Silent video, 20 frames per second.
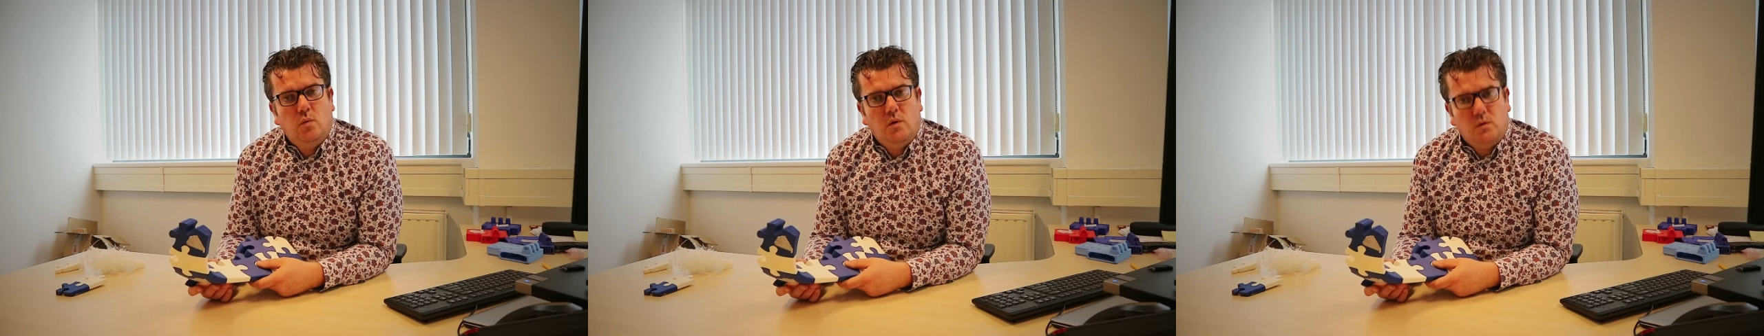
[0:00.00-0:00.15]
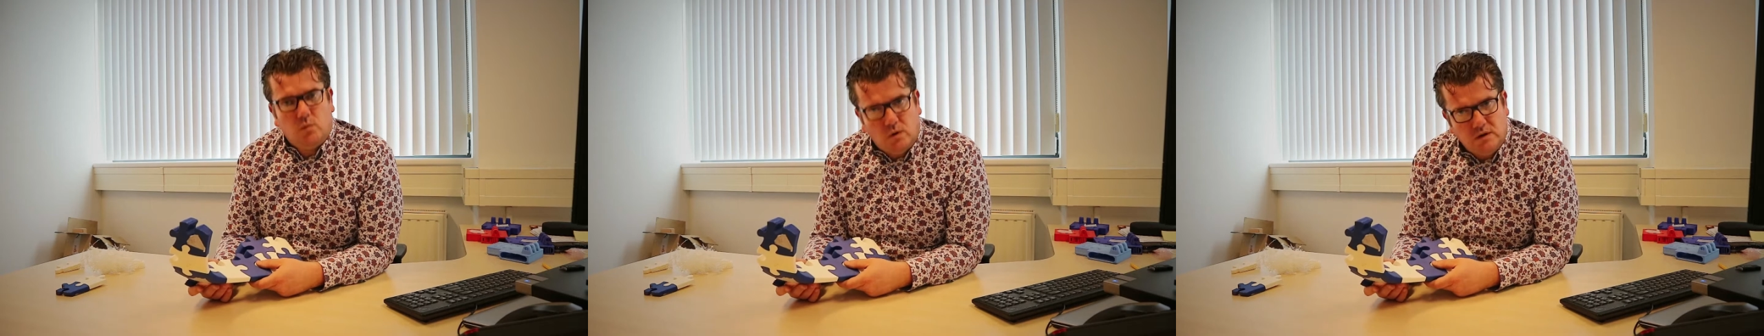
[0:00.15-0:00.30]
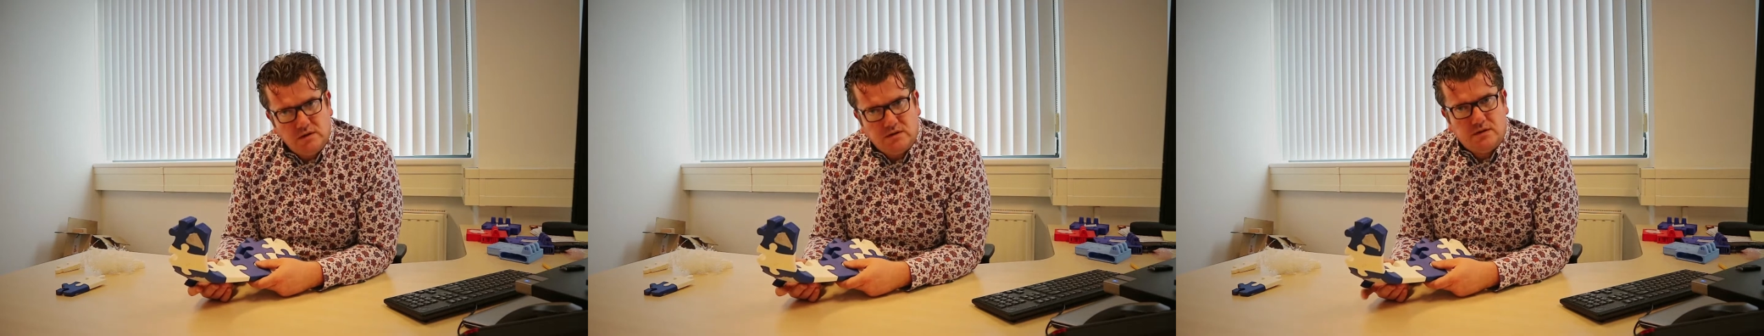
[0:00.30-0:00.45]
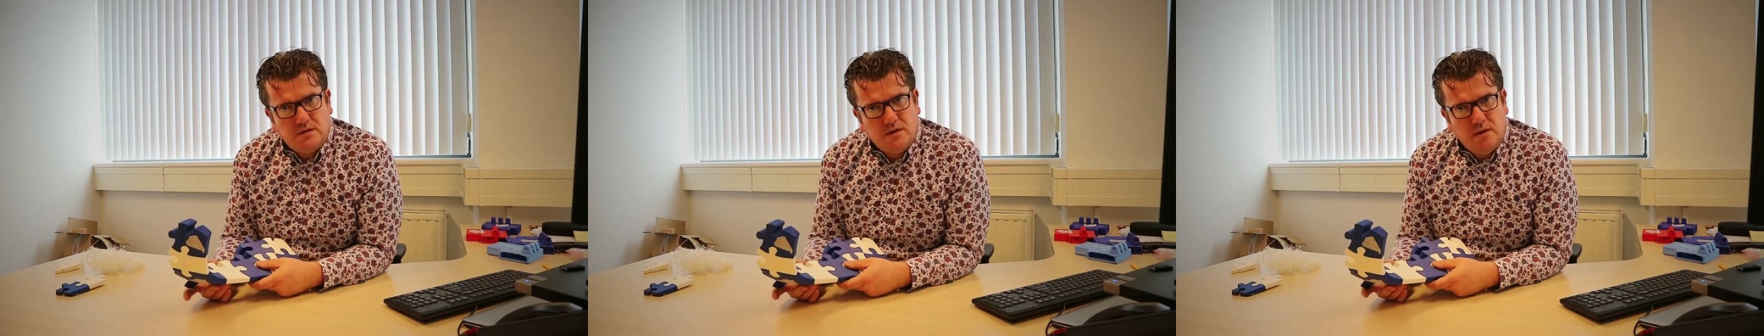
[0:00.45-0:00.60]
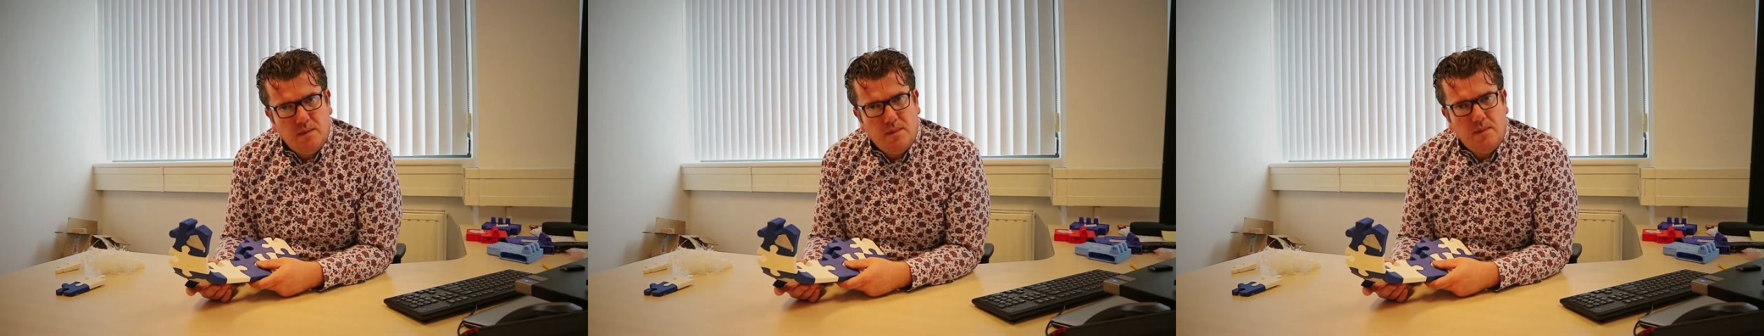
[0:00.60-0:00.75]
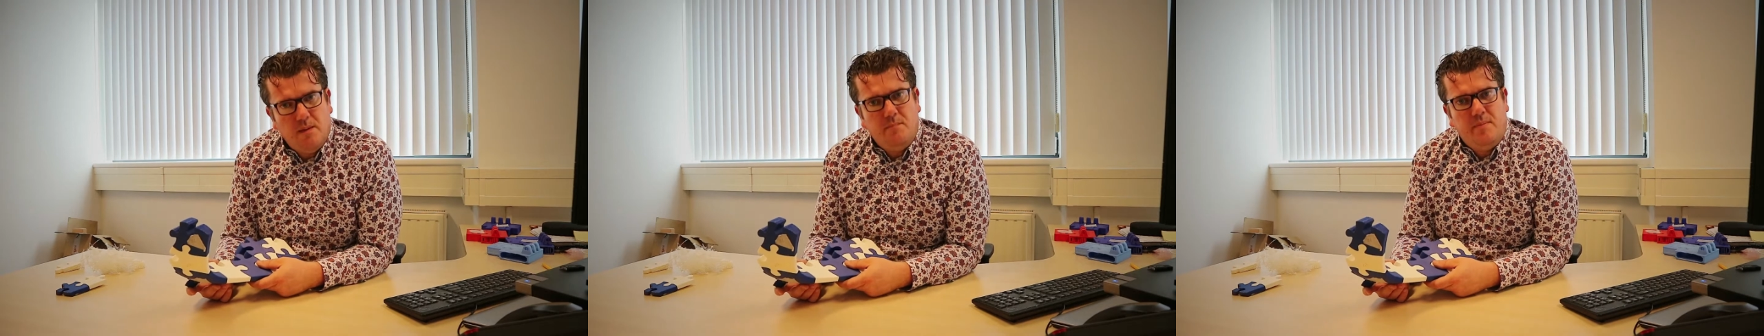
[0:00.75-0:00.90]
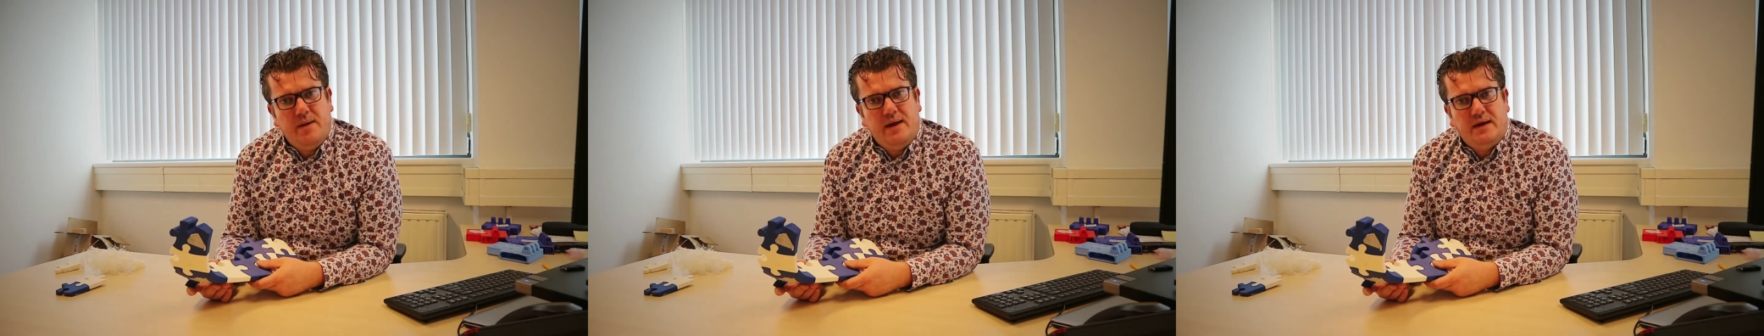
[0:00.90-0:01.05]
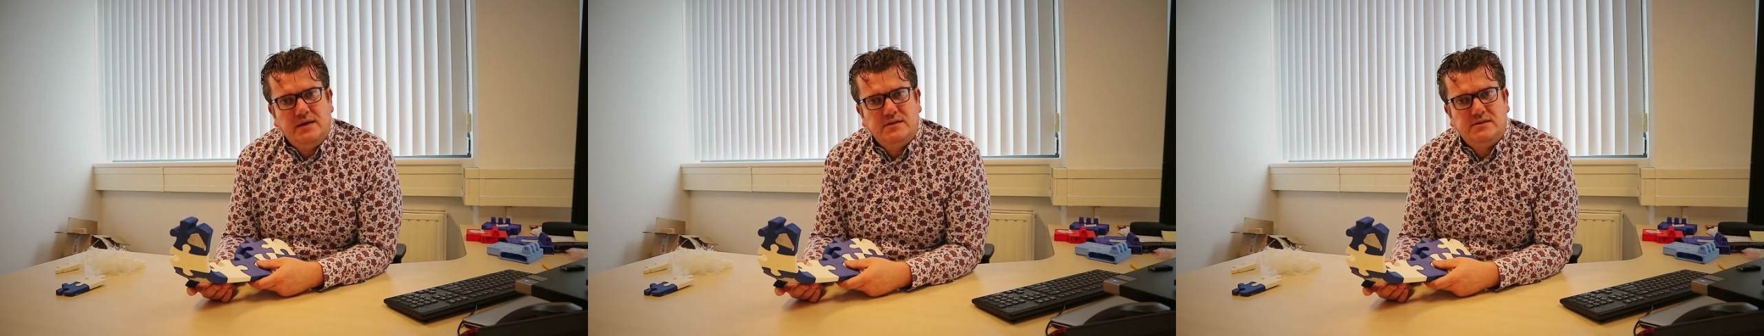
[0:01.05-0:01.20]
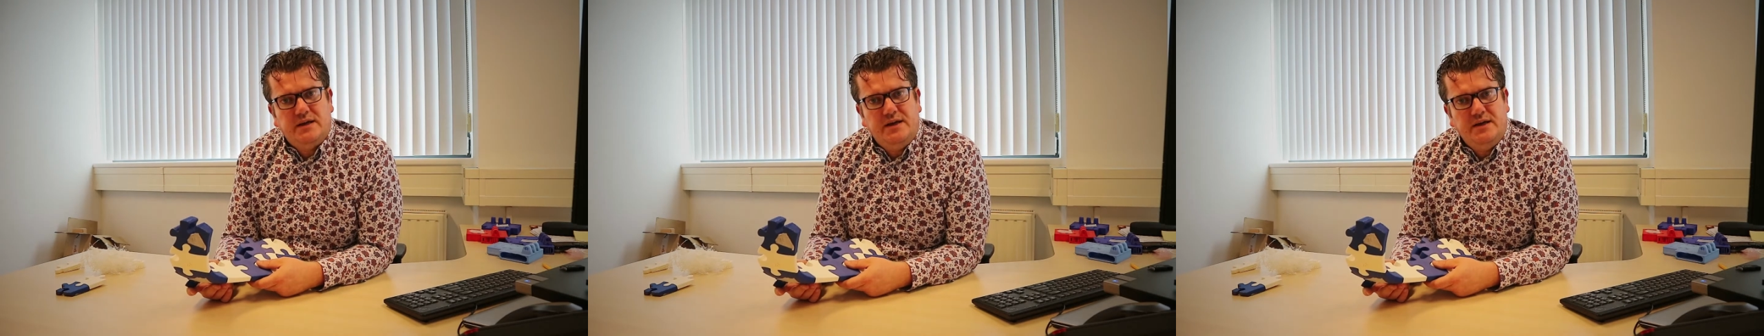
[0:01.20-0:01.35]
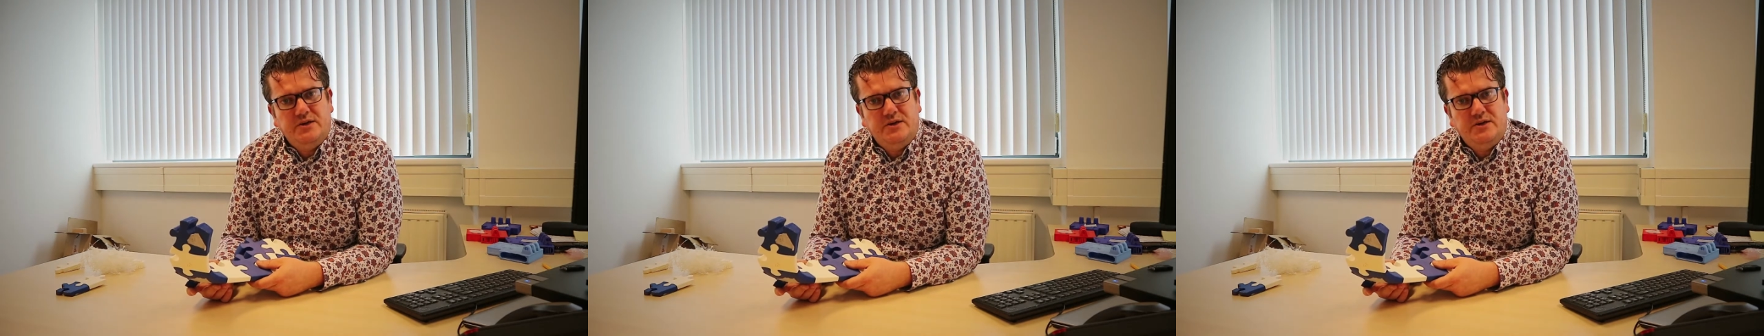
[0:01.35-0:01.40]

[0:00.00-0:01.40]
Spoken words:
what was the biggest